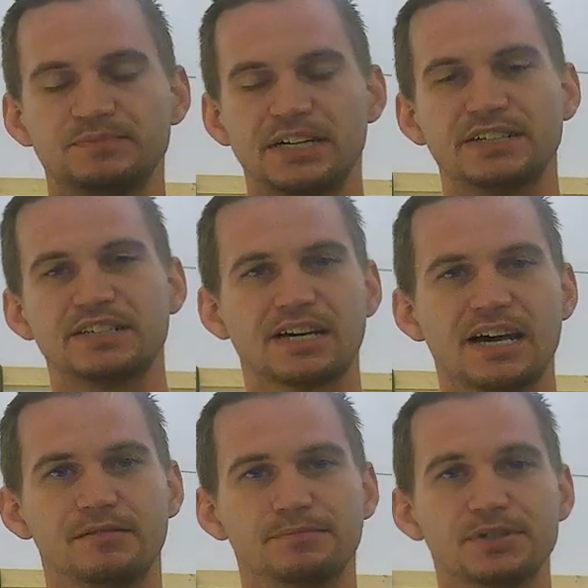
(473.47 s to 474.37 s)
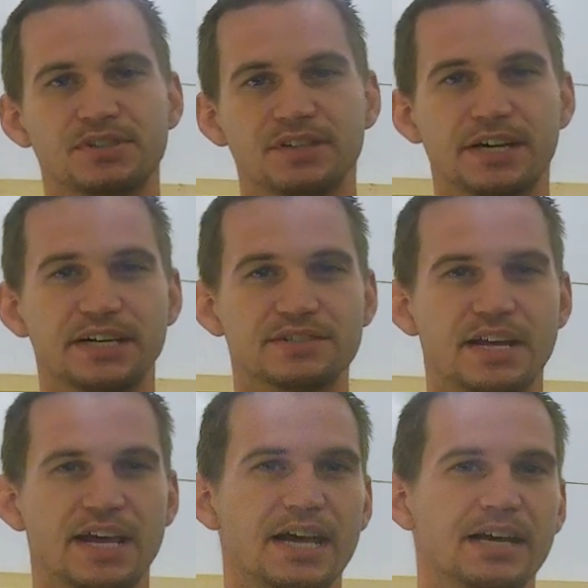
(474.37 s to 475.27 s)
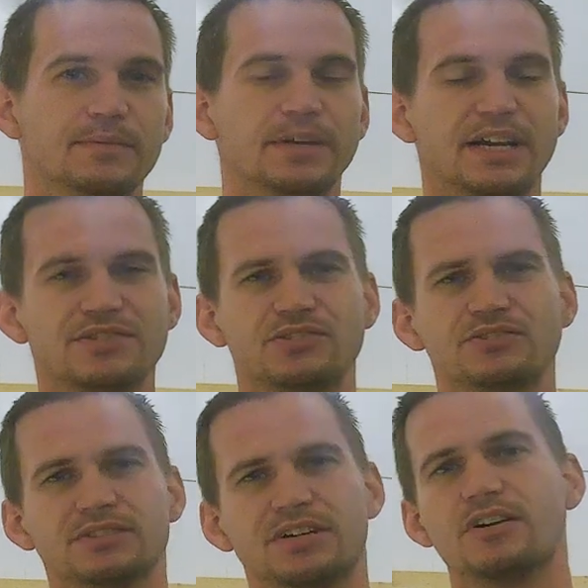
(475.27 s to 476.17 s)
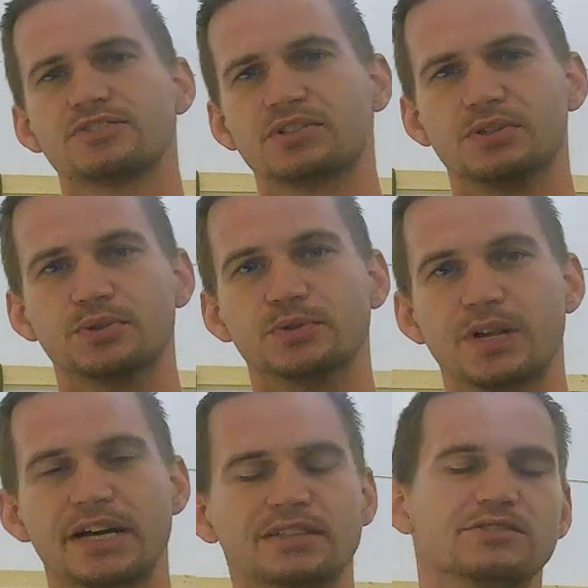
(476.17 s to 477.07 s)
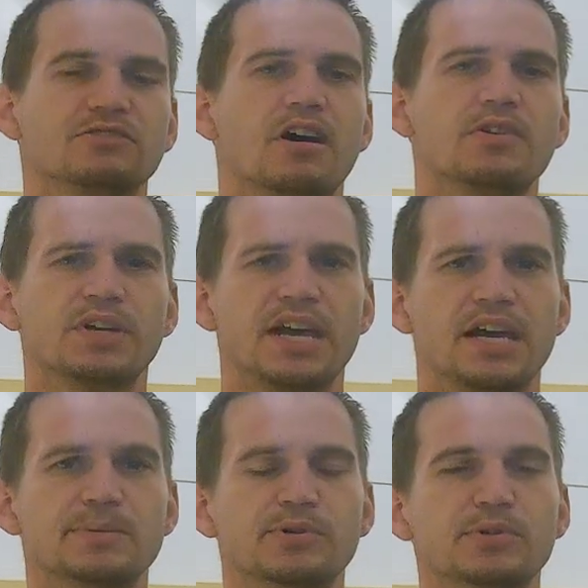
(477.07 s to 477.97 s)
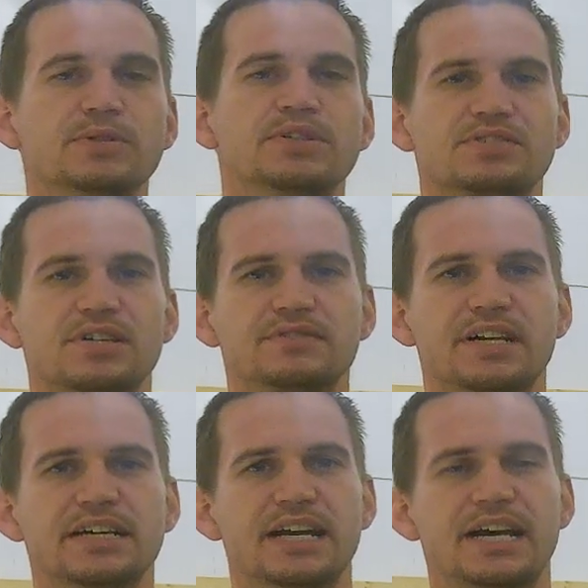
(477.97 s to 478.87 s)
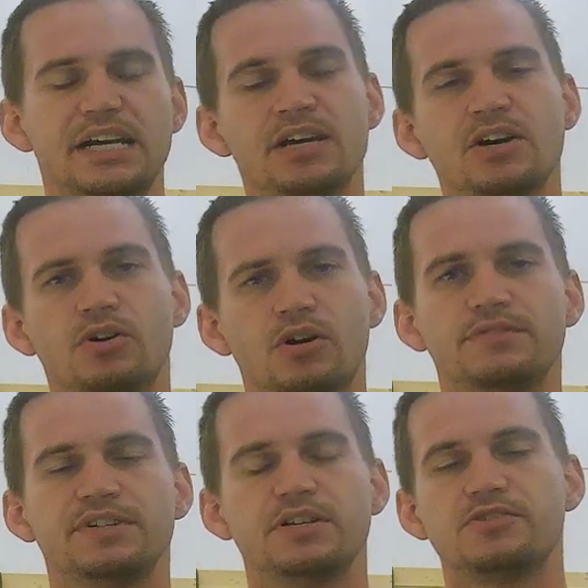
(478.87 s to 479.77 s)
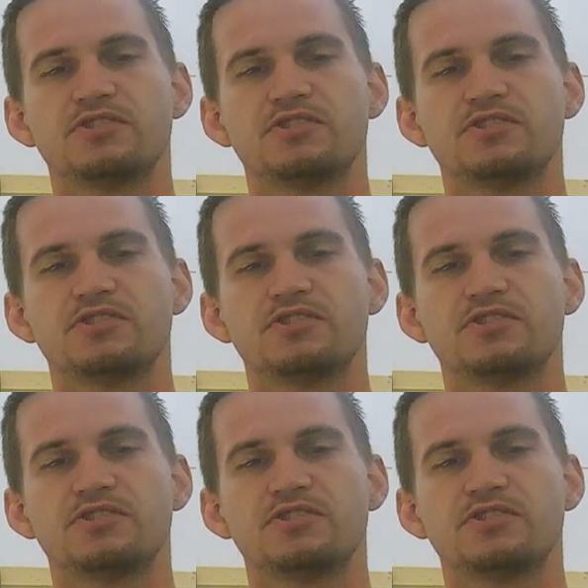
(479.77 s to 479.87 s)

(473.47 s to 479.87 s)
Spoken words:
into kind of a miscellaneous tab, and that's also like throttle cable and stuff like that. Or if you do the